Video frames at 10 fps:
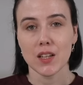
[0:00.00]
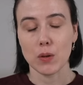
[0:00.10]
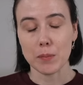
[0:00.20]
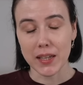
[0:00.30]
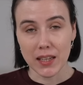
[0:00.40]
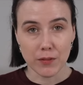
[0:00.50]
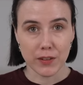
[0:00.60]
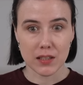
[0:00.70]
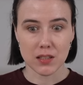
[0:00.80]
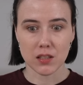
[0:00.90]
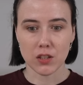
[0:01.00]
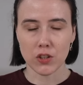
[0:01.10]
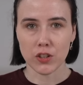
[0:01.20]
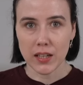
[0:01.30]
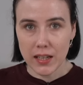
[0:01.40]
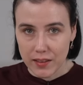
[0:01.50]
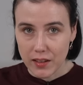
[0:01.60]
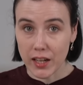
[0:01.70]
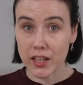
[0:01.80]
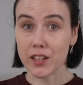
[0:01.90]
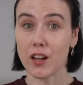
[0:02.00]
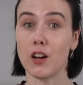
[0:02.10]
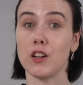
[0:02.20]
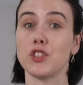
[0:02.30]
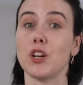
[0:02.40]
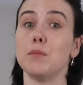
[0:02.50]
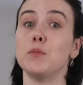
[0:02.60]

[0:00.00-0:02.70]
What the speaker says: When my hip flexors are long, I can arch up